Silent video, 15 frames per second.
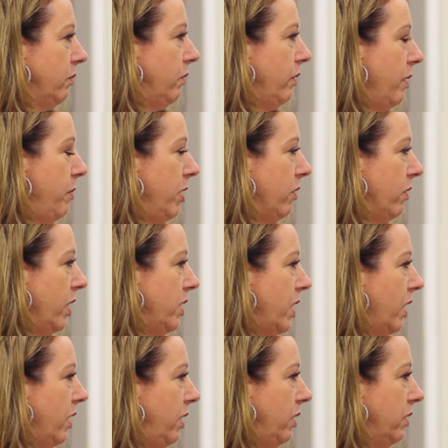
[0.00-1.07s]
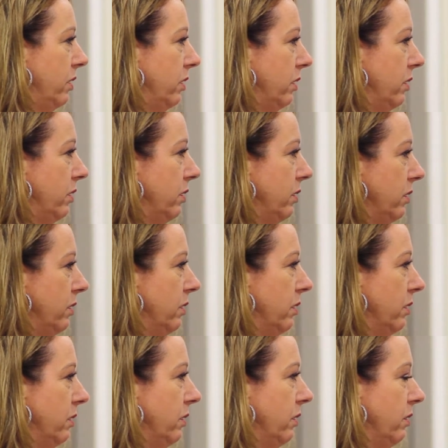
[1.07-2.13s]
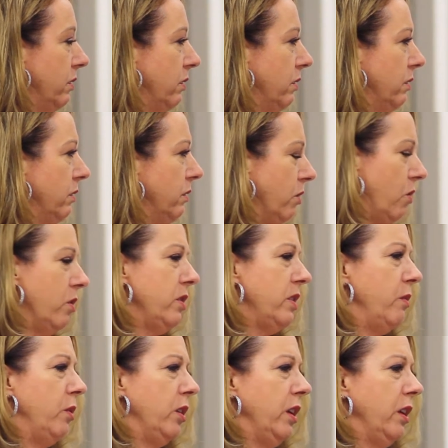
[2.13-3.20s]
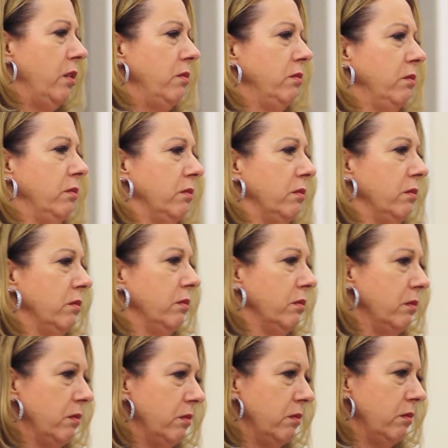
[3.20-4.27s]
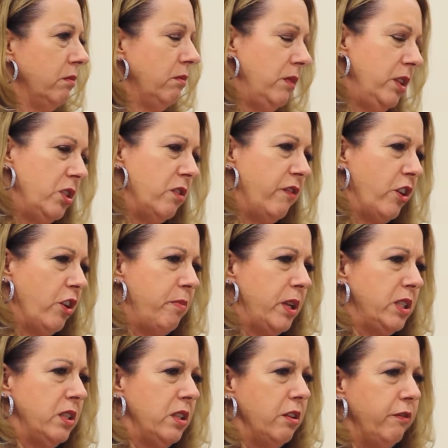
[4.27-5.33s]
Will they be okay, Daddy? Of course they will, kiddo. These are the very best in